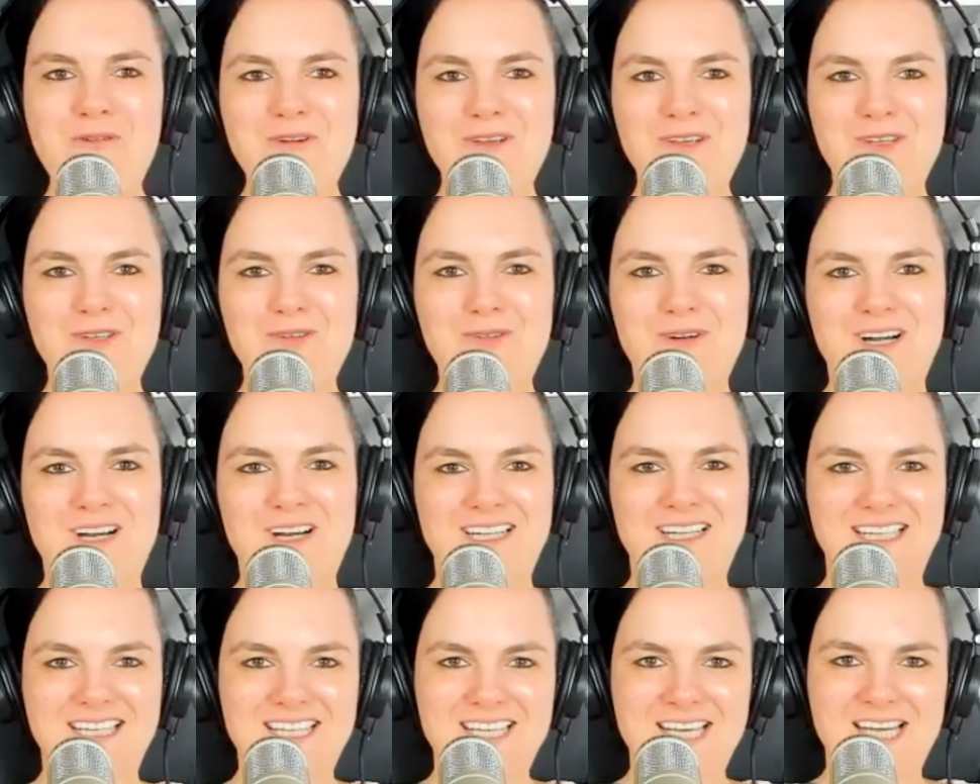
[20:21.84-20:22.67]
you are
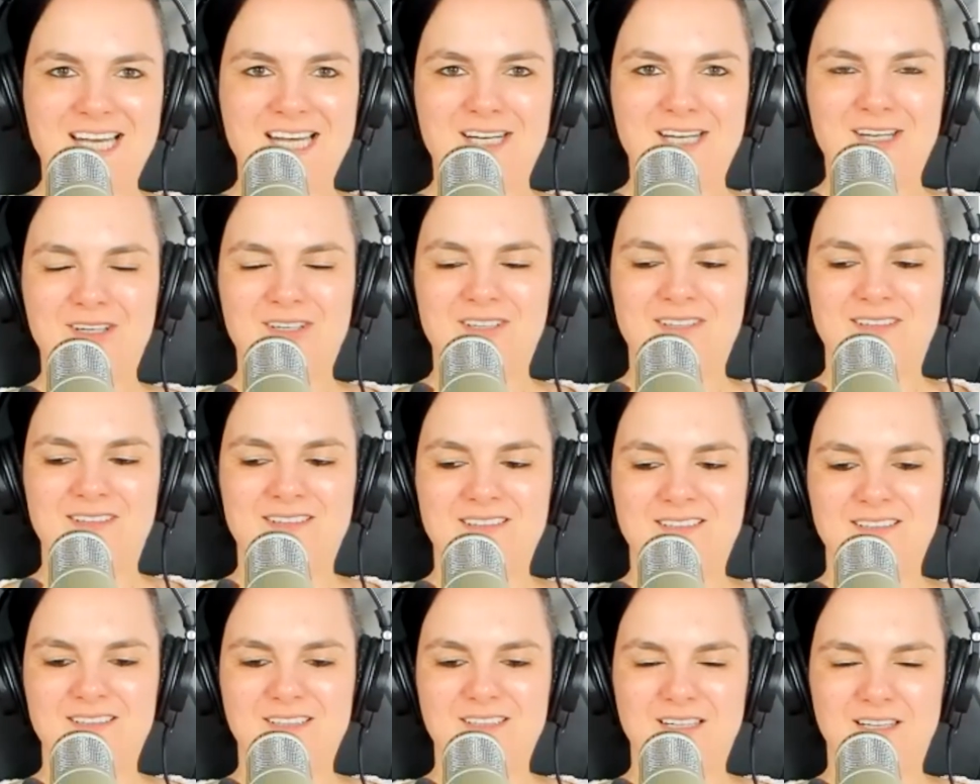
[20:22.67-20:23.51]
again
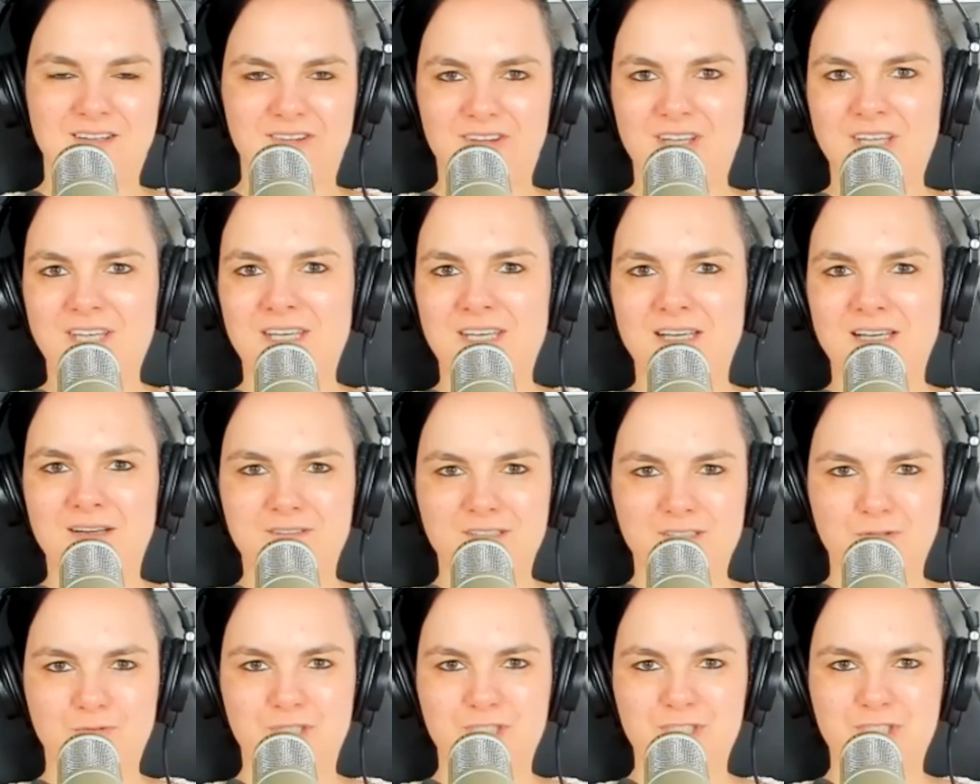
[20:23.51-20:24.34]
thinking of
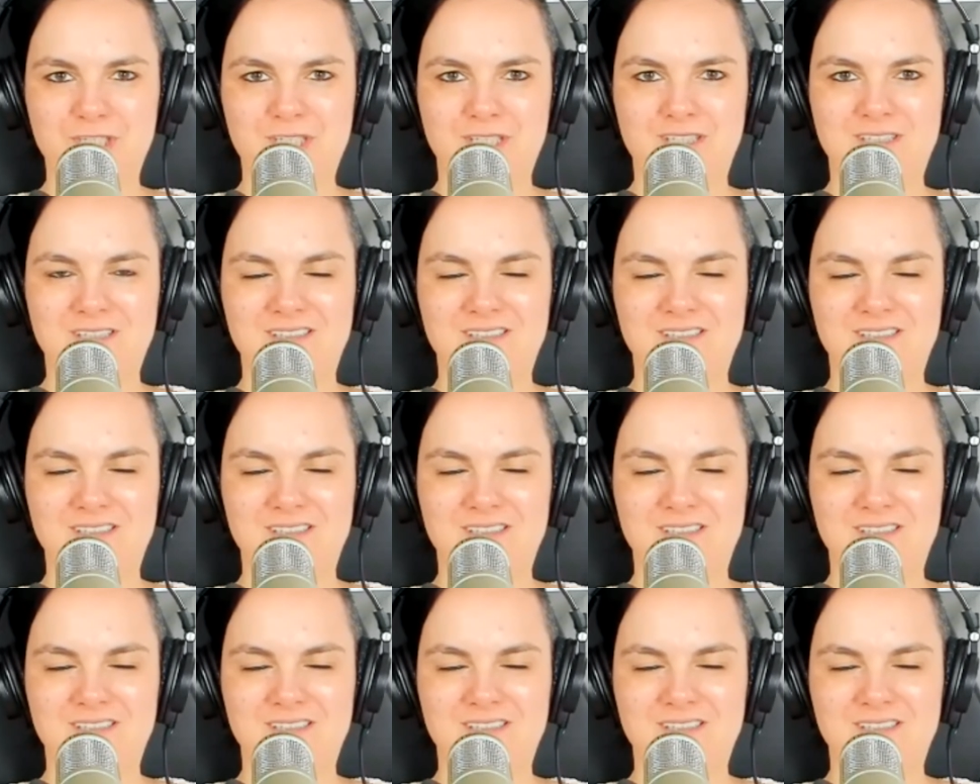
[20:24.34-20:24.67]
switching.